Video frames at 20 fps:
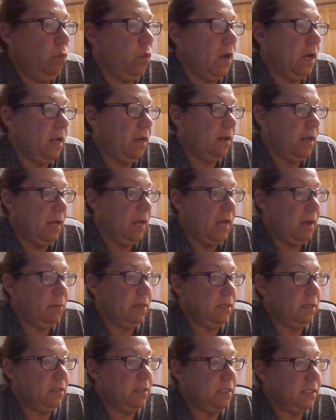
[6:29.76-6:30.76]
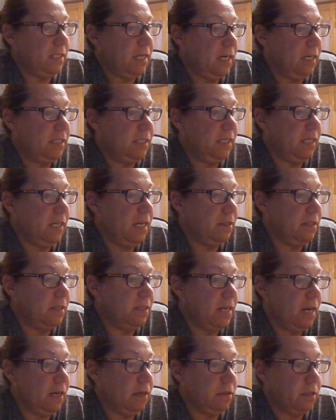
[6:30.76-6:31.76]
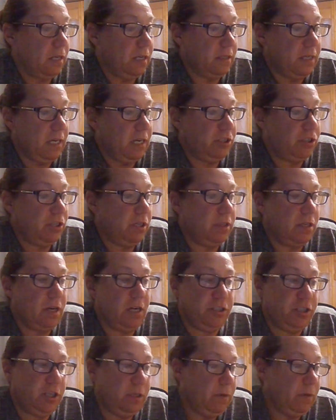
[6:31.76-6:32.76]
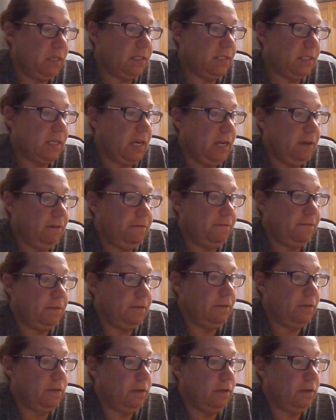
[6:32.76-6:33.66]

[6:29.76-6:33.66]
When Emma decided to eat at the diner that day, she thought she'd be safe